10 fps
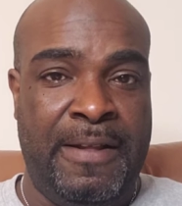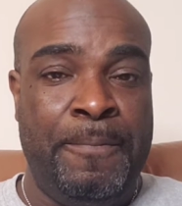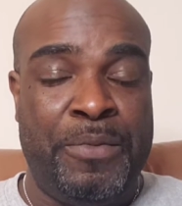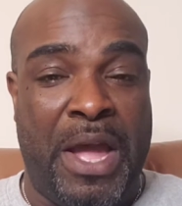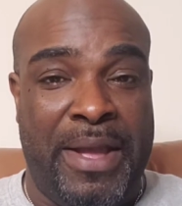
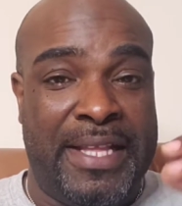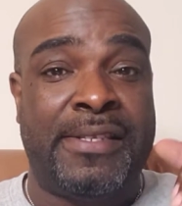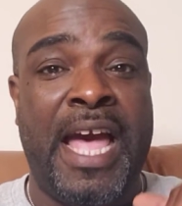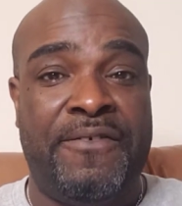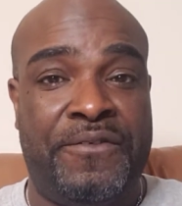Now it's
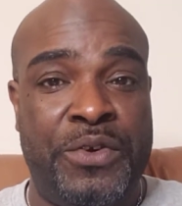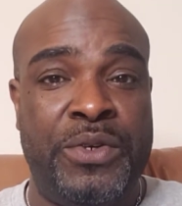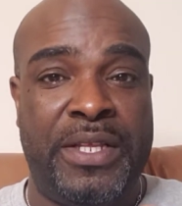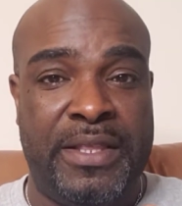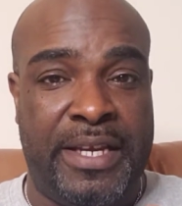got food
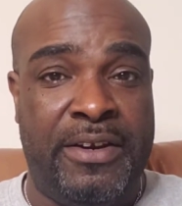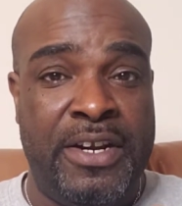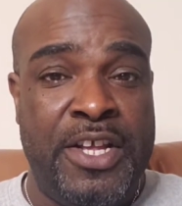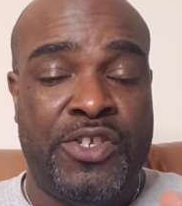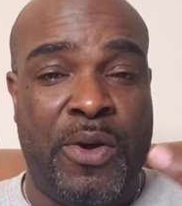in there,
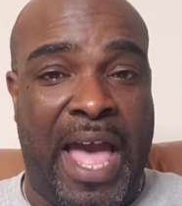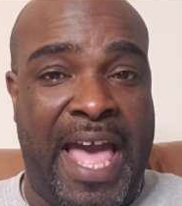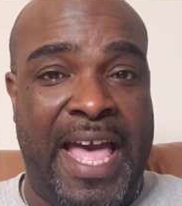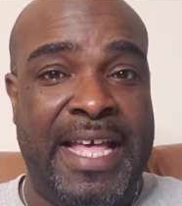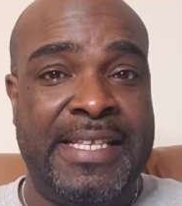so
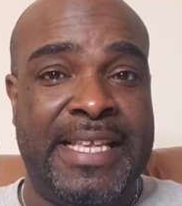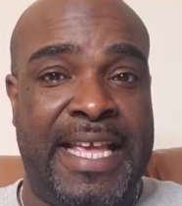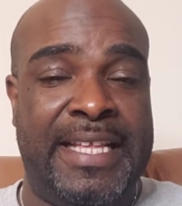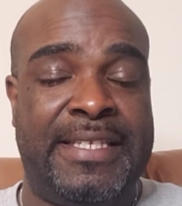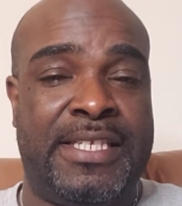as
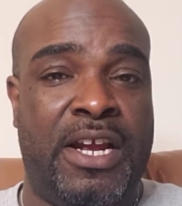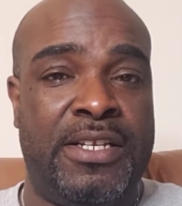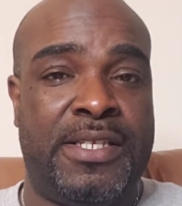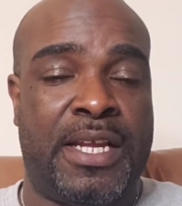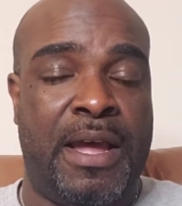it
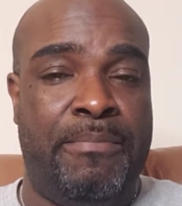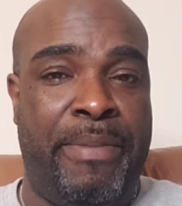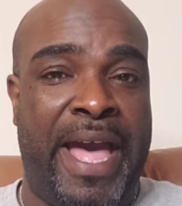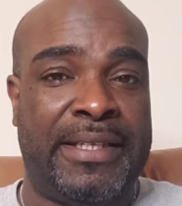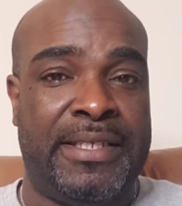starts to come
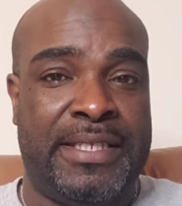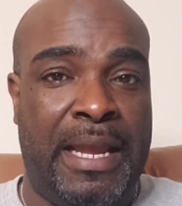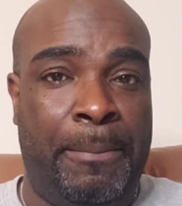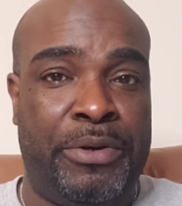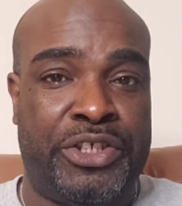back to
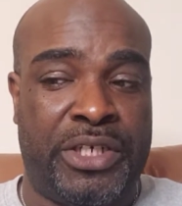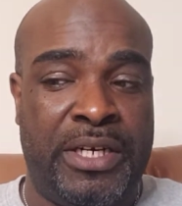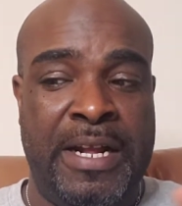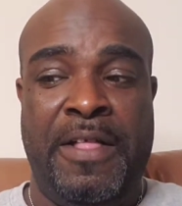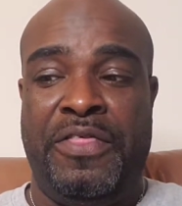temperature,
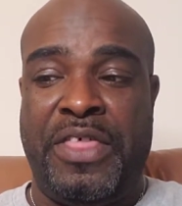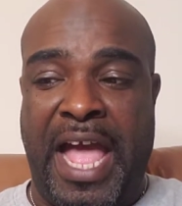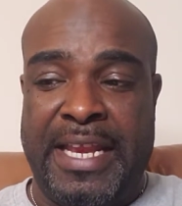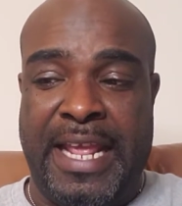that